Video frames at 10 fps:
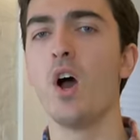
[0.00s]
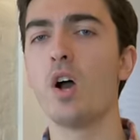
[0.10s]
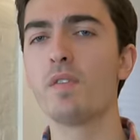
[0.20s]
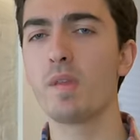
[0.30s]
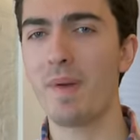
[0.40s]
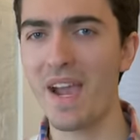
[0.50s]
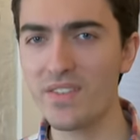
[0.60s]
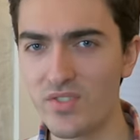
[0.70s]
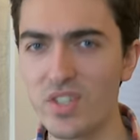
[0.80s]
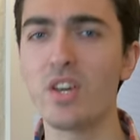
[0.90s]
Over the
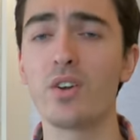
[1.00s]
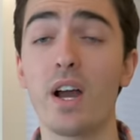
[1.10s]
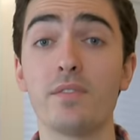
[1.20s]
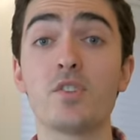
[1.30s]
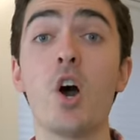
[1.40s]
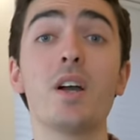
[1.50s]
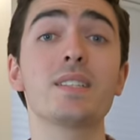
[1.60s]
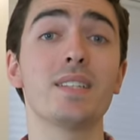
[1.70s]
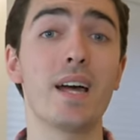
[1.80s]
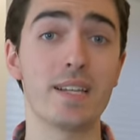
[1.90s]
past year, I've
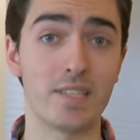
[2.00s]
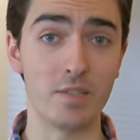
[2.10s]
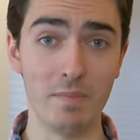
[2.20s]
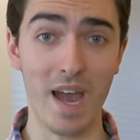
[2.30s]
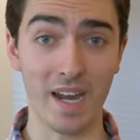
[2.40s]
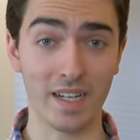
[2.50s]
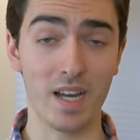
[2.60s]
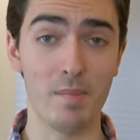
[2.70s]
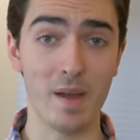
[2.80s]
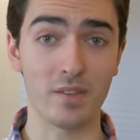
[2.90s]
talked a lot of smack
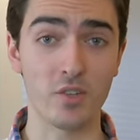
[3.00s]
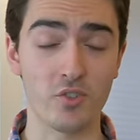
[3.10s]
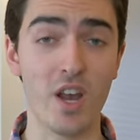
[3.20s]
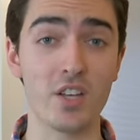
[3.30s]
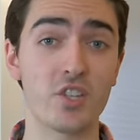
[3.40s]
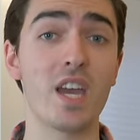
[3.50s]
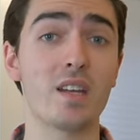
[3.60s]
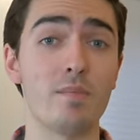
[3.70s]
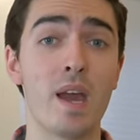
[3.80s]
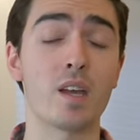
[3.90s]
about the Trash
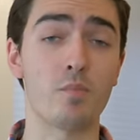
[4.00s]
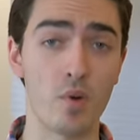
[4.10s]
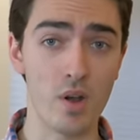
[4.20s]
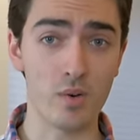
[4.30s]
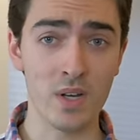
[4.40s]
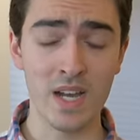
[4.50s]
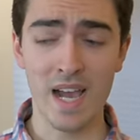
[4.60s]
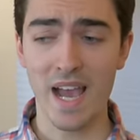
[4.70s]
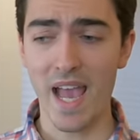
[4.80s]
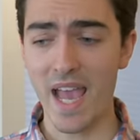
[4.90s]
Can Mac Pro.
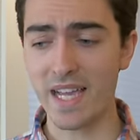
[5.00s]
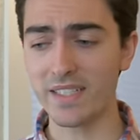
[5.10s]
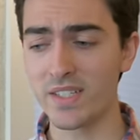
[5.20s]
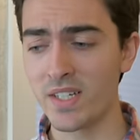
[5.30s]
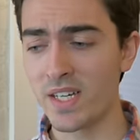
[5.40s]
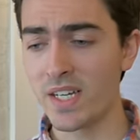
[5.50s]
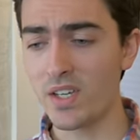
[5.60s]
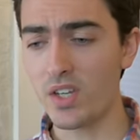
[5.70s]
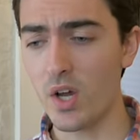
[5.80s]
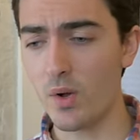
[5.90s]
And,
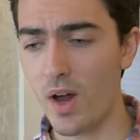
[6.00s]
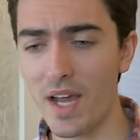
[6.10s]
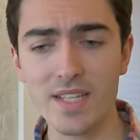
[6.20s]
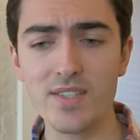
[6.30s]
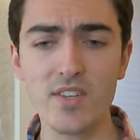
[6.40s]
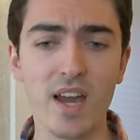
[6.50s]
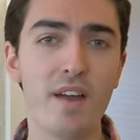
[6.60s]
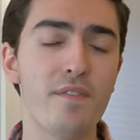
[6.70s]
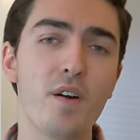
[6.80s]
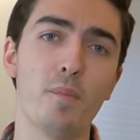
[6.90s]
you know, honestly,
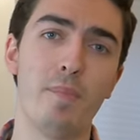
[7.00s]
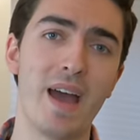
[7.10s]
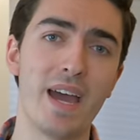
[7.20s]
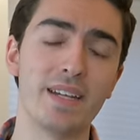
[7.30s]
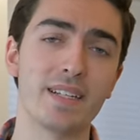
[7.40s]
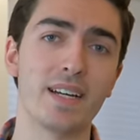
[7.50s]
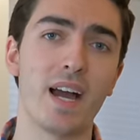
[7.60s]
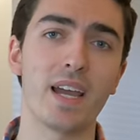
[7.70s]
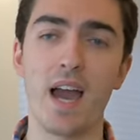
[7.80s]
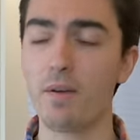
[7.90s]
I felt bad.
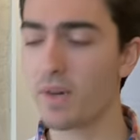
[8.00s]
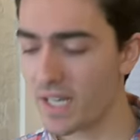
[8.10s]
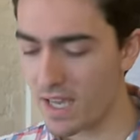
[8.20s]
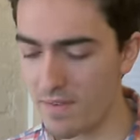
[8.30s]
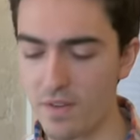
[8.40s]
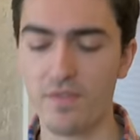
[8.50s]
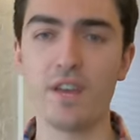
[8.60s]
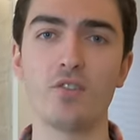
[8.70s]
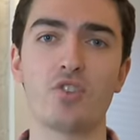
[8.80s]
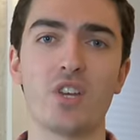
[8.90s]
I, I want to give it a
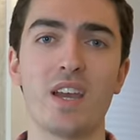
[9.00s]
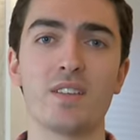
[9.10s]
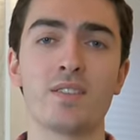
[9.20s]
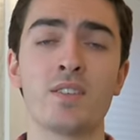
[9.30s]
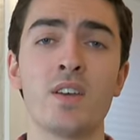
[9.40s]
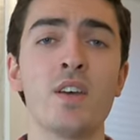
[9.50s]
fair chance,